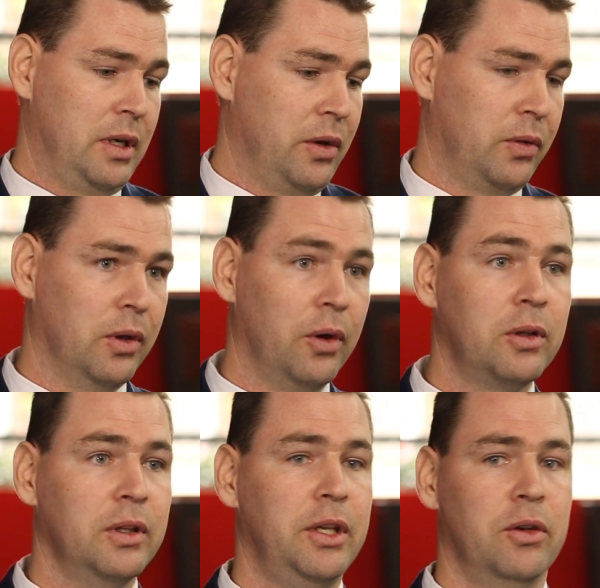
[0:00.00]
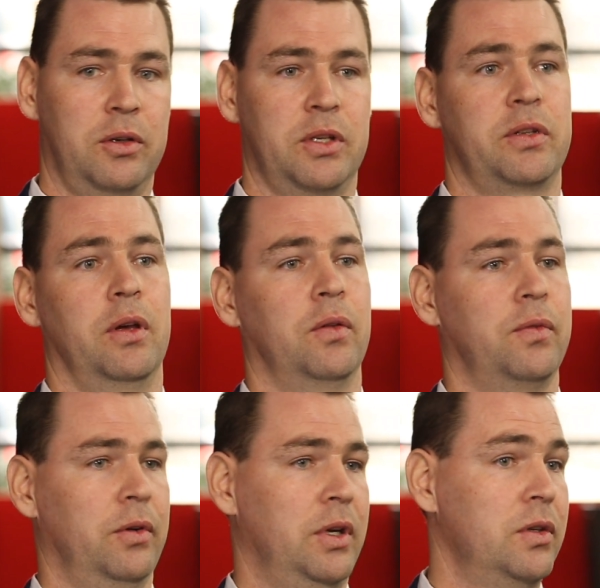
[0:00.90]
health locally, not just
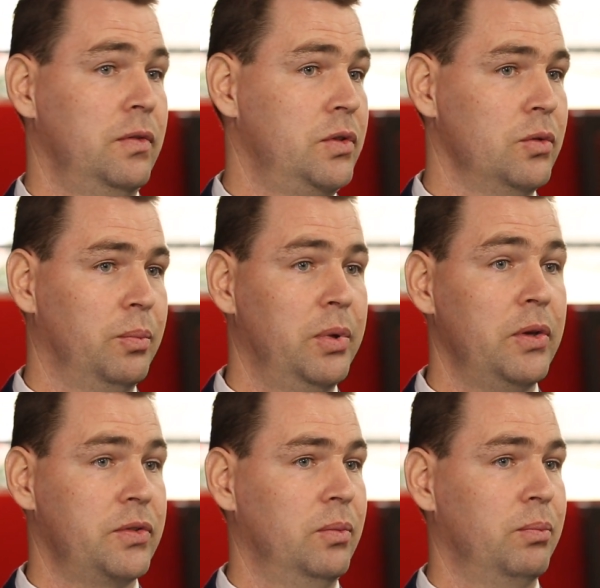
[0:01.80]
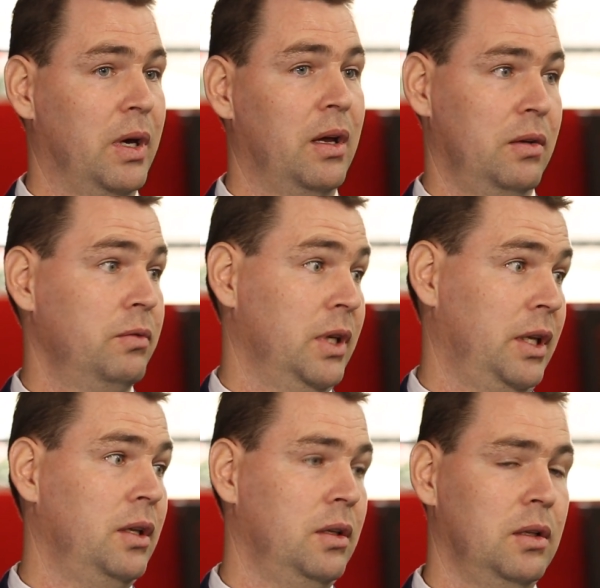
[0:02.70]
health for an individual person, but really,